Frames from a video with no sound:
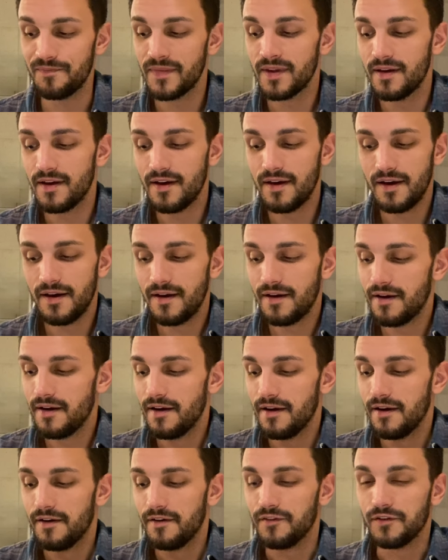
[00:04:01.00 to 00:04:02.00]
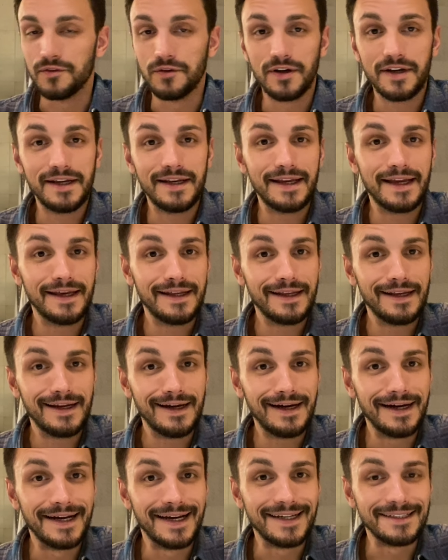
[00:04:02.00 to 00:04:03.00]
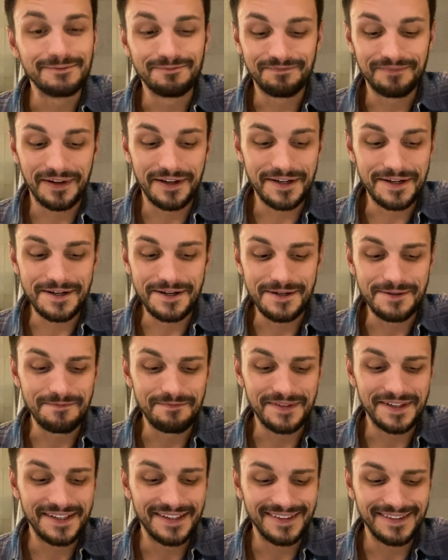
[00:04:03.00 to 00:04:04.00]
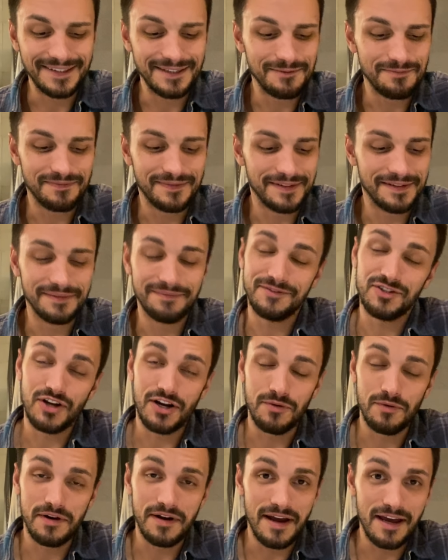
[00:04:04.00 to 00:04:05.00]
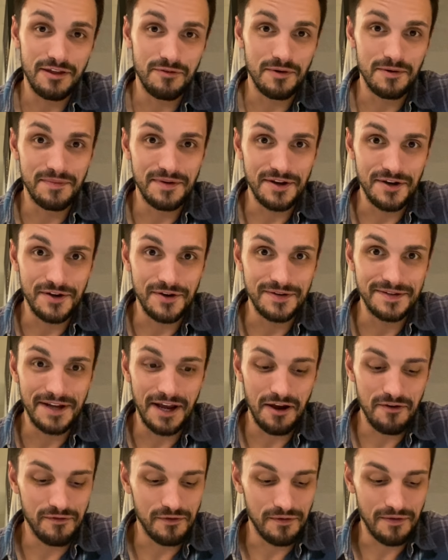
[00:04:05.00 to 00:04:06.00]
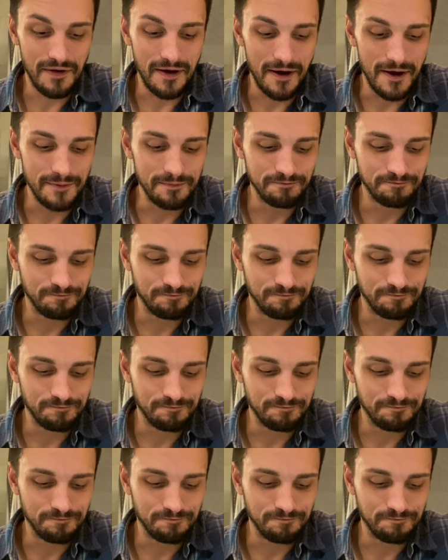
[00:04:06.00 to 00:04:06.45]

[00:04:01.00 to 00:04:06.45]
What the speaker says: if you're looking to get it on, January 8th would be a good day for that.